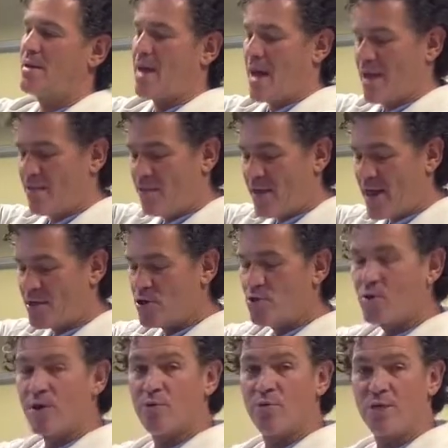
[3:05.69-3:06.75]
and then
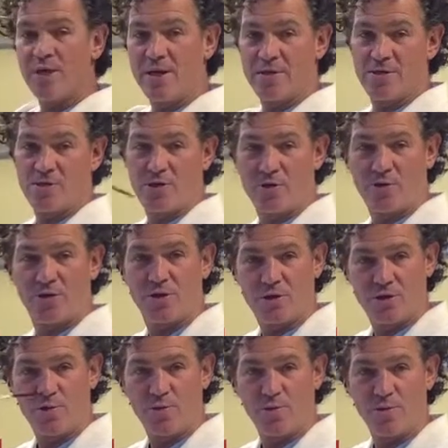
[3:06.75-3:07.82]
you can reinsert the
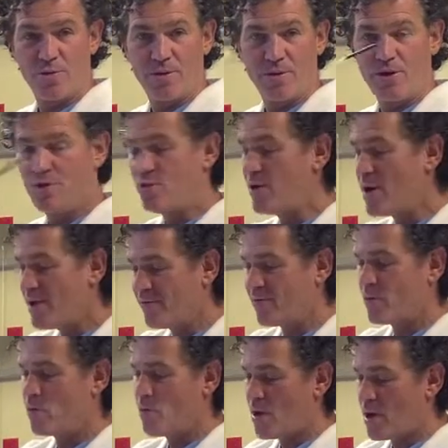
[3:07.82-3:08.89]
tube. You
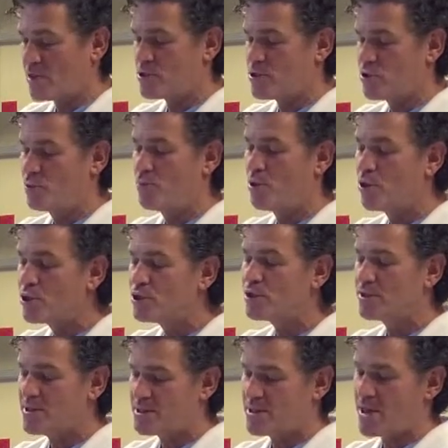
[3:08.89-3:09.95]
never want to
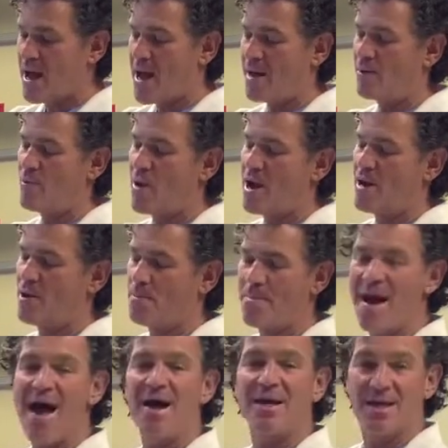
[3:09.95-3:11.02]
push this guide wire
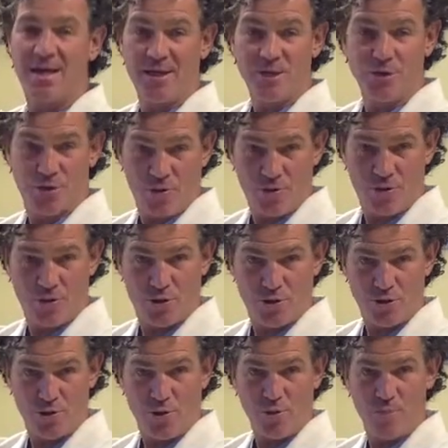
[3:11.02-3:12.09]
back into the
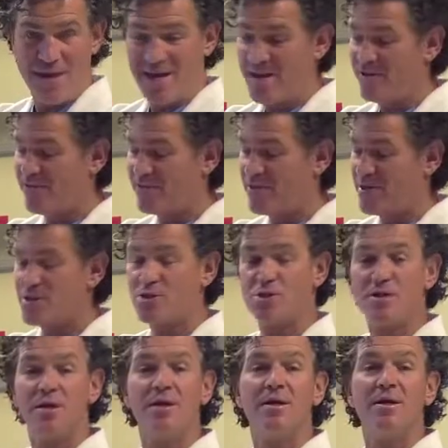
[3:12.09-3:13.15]
tube if
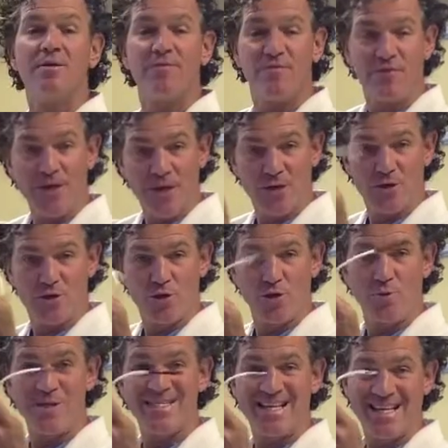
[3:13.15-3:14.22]
this feeding
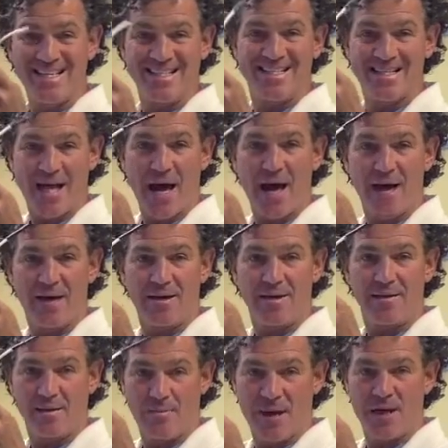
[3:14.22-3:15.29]
tube is
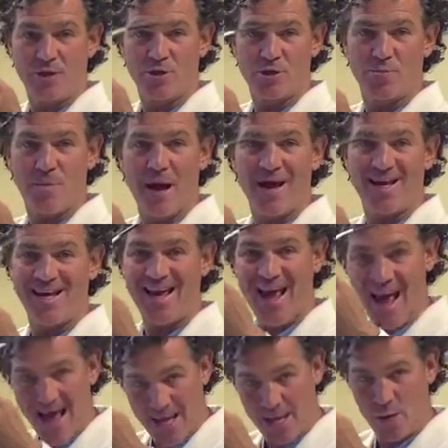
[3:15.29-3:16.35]
inside the patient's
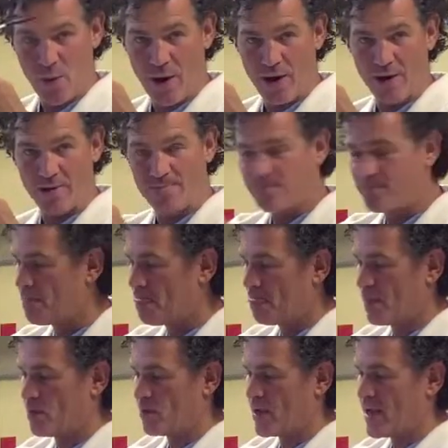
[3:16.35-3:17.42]
body anywhere,
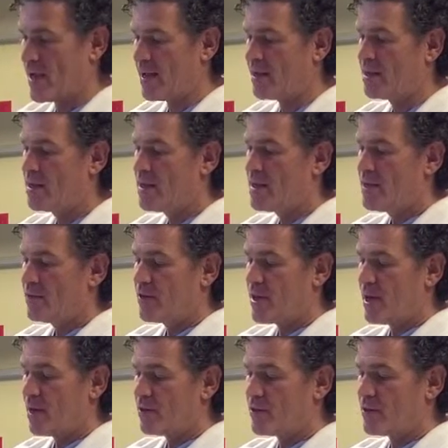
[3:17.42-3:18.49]
okay?
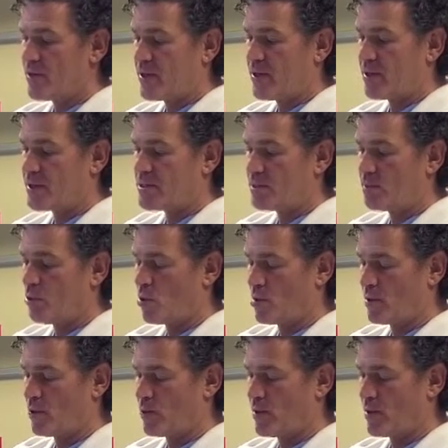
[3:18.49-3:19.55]
The other thing that's
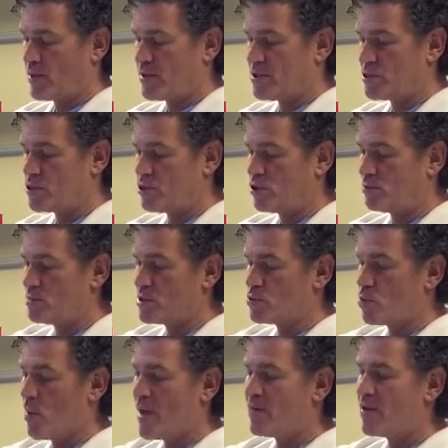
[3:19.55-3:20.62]
important with these tubes is
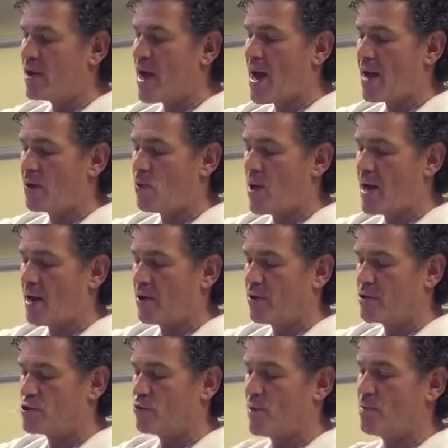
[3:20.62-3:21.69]
when the guide wire
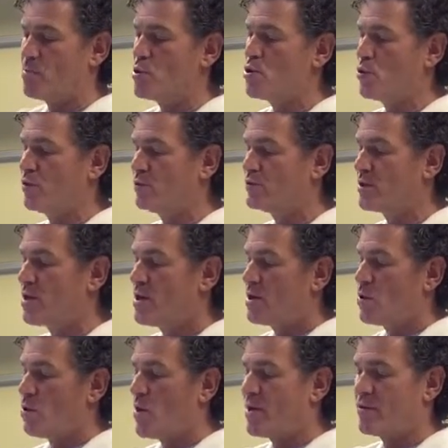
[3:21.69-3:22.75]
is removed,
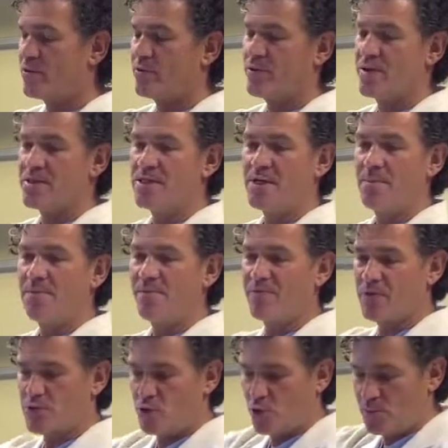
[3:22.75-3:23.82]
whether the tip of
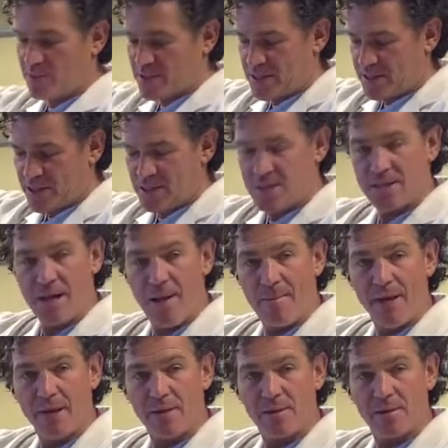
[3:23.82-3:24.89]
the tube is in the
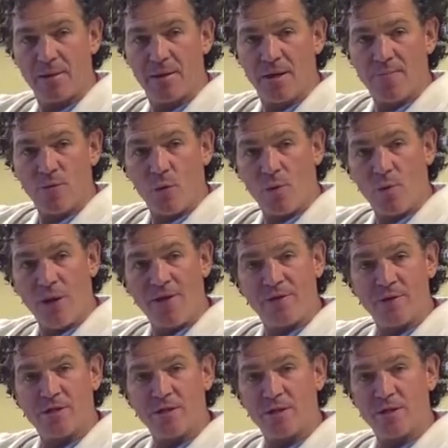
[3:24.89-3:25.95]
stomach or
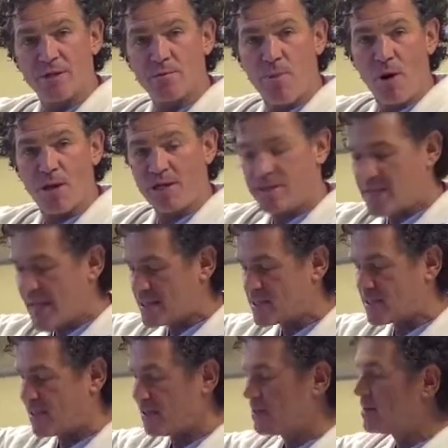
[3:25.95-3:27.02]
whether it's in the small
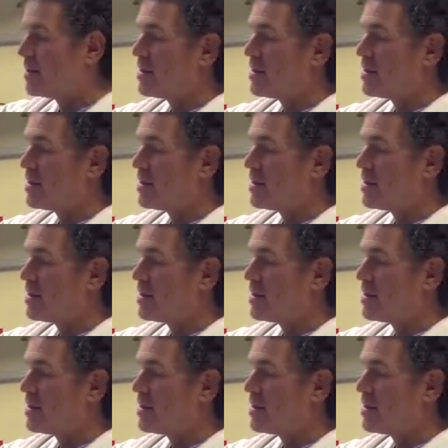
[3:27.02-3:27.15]
intestine,